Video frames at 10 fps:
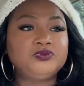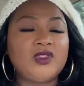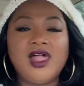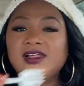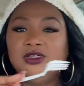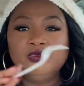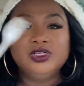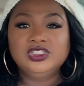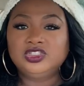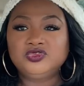I get
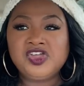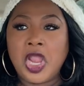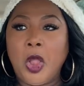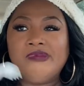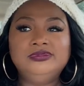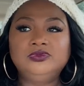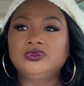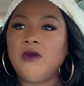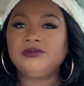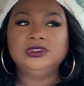real strict,
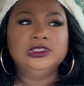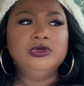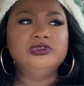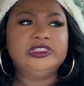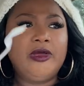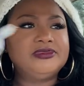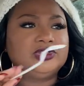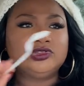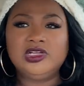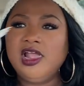lose it,
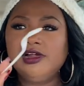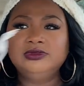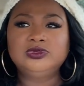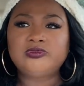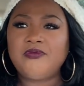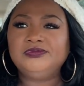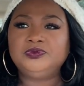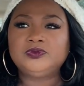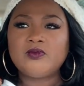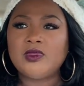slim,
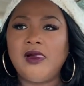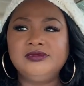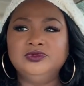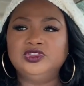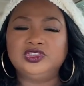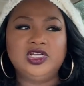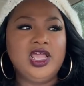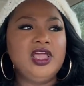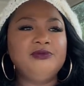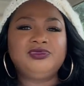
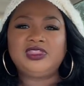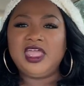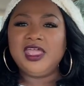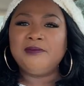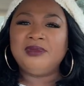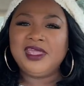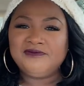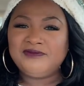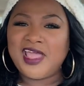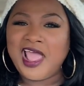slim, thick, big,
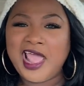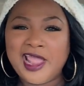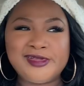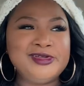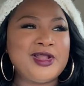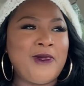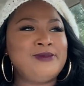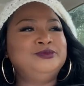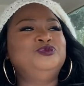fine, you know.